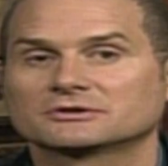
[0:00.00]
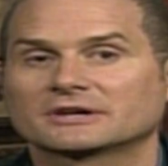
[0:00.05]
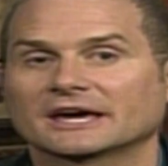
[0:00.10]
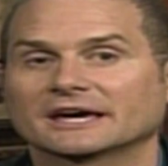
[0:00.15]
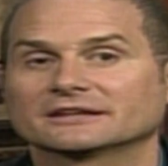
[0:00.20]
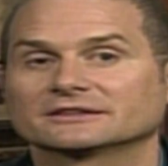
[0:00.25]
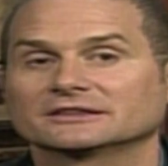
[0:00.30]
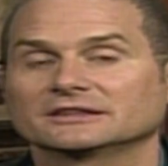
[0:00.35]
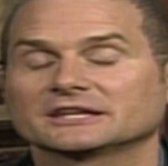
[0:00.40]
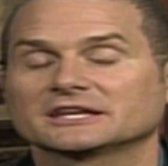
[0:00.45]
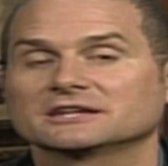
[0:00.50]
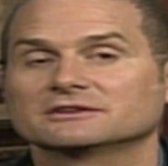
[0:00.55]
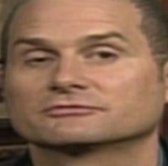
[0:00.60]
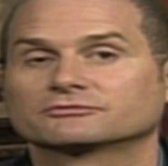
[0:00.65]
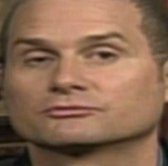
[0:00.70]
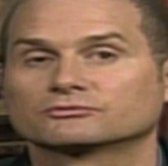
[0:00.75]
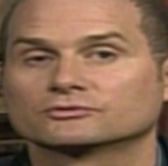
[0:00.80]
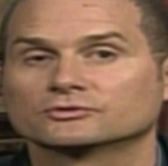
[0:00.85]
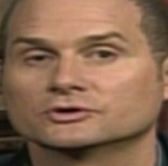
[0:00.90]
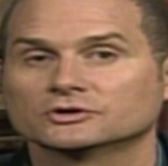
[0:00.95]
you can
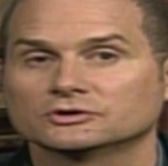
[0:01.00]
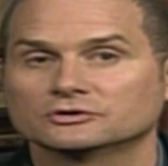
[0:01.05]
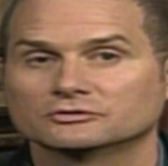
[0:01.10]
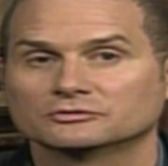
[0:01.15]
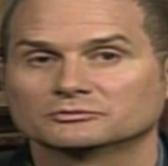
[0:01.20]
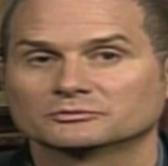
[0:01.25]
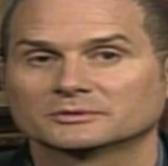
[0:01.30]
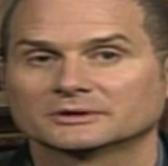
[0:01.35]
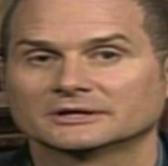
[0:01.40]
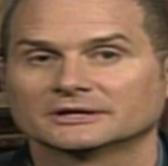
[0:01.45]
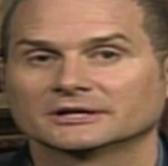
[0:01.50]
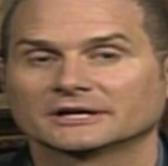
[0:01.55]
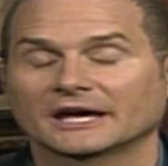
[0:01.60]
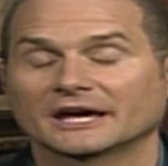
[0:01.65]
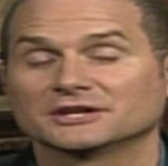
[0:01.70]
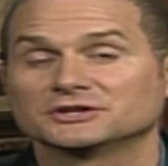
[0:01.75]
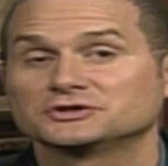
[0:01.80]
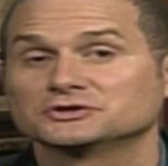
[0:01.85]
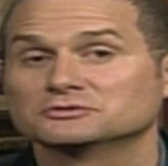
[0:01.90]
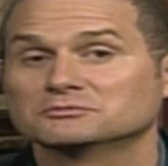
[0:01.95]
leave room
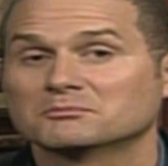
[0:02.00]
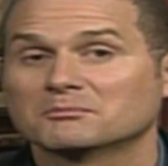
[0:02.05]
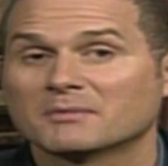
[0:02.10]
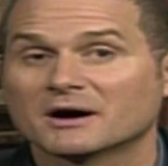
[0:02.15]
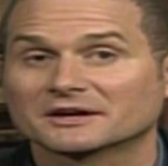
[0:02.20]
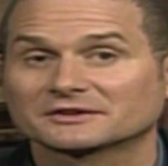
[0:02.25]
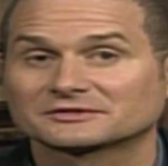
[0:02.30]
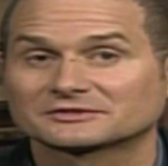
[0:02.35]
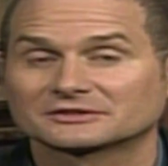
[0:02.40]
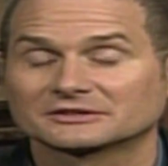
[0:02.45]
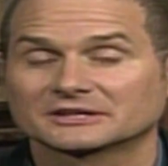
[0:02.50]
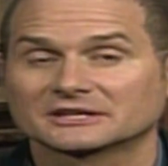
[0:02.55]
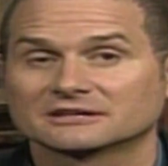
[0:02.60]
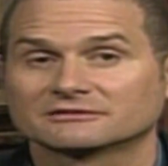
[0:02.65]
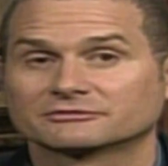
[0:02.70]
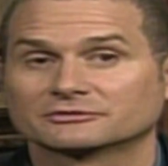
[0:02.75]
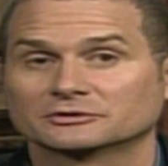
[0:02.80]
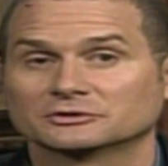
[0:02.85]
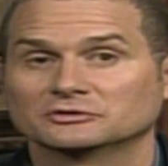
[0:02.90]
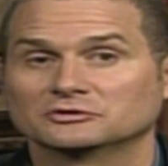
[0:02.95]
and you must
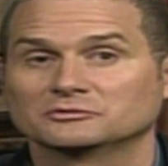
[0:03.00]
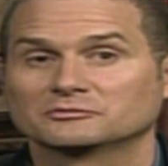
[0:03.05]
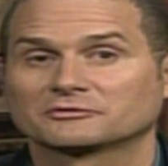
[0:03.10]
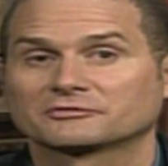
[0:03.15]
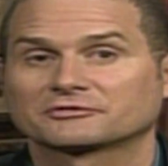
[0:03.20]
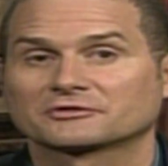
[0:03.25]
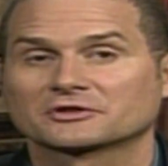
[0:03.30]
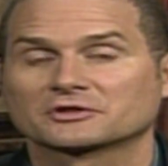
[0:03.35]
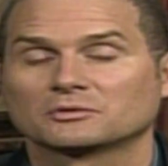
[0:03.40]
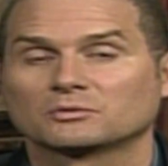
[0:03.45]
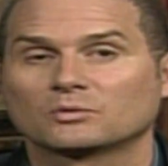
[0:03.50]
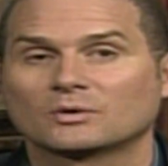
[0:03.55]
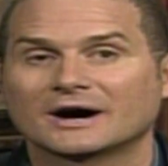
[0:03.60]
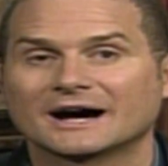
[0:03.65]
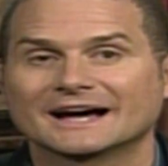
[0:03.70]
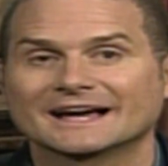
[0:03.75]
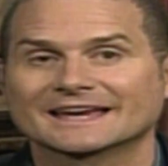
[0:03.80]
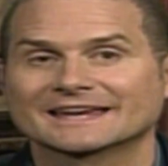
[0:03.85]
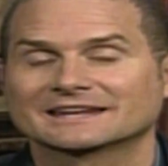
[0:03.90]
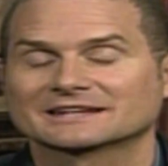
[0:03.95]
leave room for the
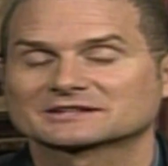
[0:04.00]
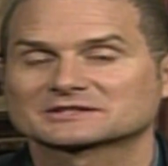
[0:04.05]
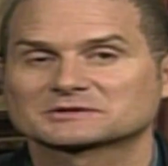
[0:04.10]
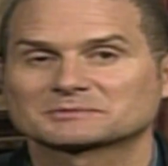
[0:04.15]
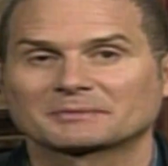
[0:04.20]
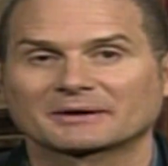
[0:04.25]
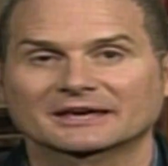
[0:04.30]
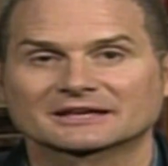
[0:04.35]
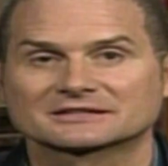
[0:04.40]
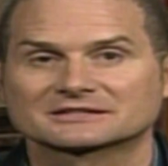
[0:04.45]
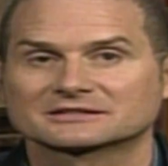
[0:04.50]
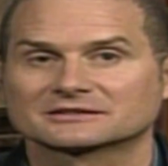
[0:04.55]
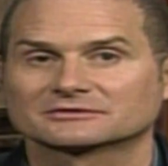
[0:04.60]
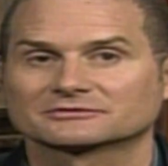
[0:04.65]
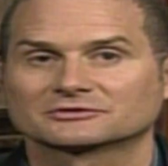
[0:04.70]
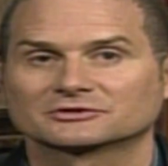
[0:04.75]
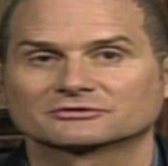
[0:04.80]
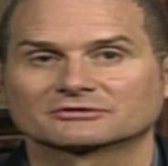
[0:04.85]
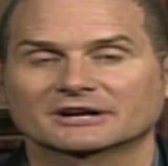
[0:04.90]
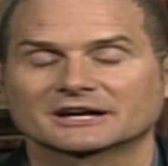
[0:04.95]
wide,
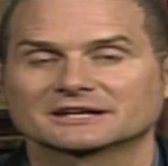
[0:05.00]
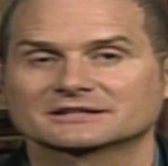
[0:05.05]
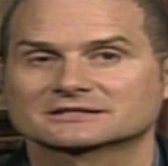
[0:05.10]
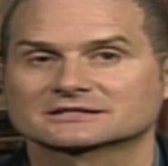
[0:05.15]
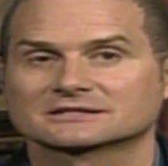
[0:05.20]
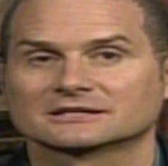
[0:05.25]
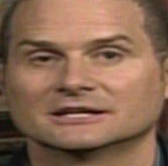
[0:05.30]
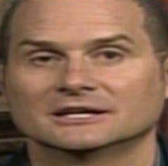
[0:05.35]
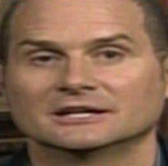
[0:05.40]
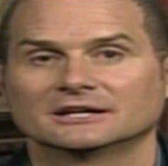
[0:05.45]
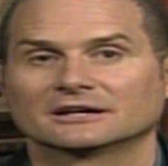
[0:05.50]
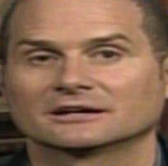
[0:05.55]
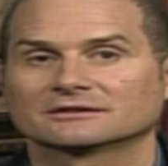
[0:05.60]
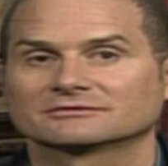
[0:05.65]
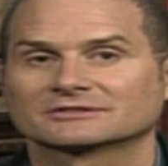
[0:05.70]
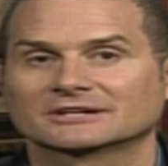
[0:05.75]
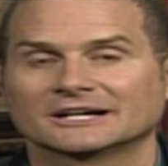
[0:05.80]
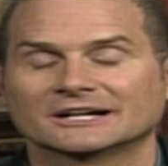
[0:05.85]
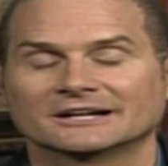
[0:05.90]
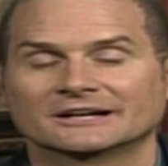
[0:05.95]
expansive grace
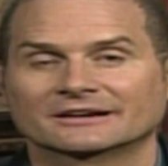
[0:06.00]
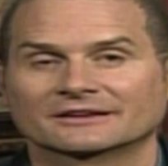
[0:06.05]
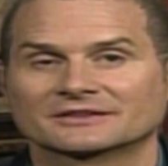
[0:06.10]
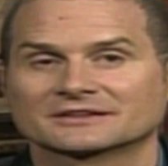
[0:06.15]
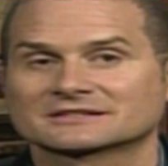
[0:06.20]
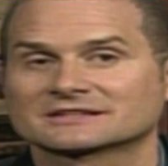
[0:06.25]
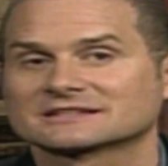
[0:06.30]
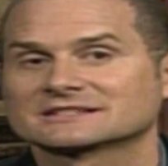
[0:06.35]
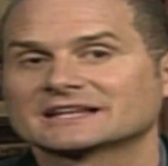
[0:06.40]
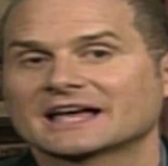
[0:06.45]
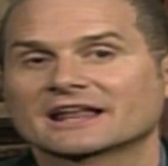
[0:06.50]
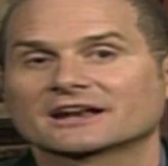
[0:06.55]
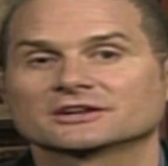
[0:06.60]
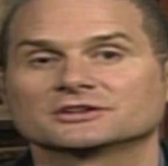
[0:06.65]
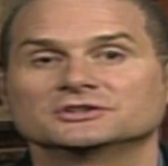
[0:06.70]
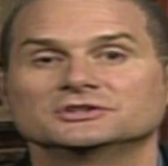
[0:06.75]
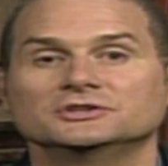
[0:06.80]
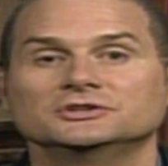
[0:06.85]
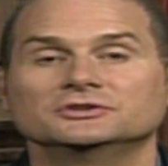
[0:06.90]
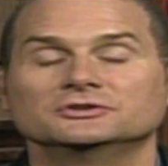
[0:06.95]
of God. And this is not
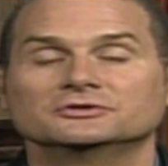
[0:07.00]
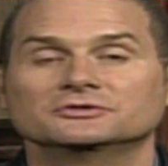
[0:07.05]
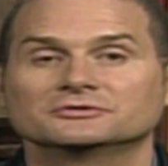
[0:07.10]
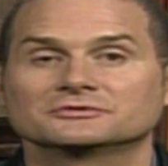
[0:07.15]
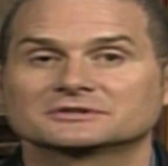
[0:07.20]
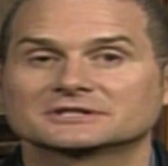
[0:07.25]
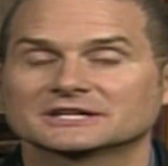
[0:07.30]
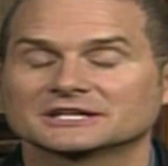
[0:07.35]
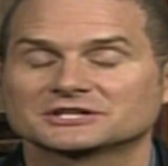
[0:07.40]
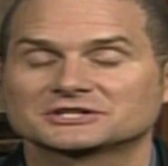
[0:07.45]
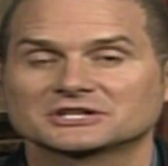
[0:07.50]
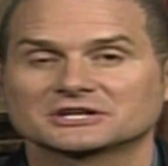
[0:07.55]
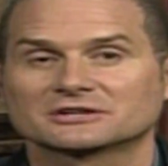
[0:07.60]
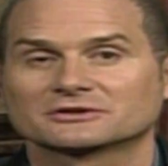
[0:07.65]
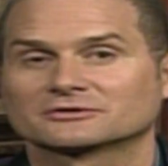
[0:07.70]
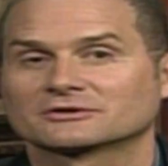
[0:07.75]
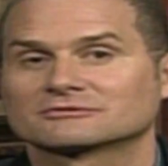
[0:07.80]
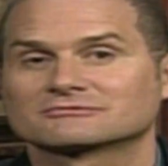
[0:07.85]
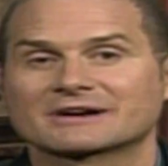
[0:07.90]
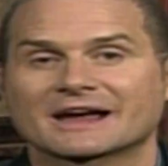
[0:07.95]
a new
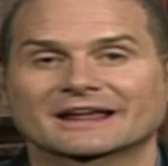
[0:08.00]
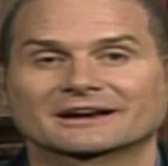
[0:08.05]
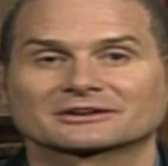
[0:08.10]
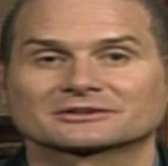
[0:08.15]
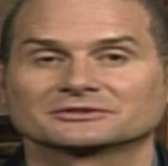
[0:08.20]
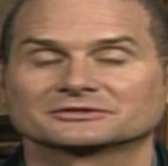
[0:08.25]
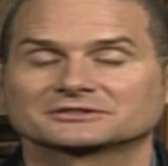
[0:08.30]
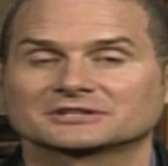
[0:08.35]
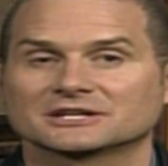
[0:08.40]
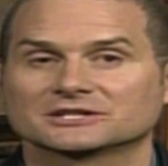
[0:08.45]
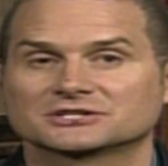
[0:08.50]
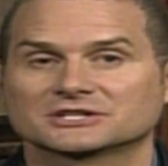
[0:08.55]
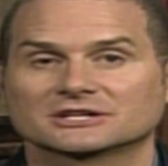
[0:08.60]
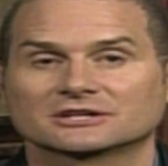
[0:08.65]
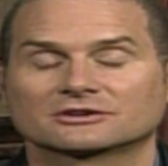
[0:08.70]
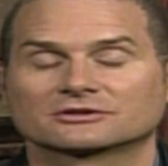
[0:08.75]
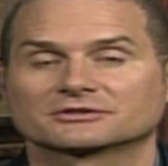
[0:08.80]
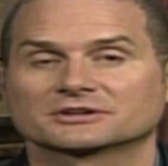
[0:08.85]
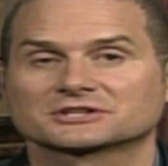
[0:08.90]
teaching or a radical mm-hmm. teaching. Mm-hmm.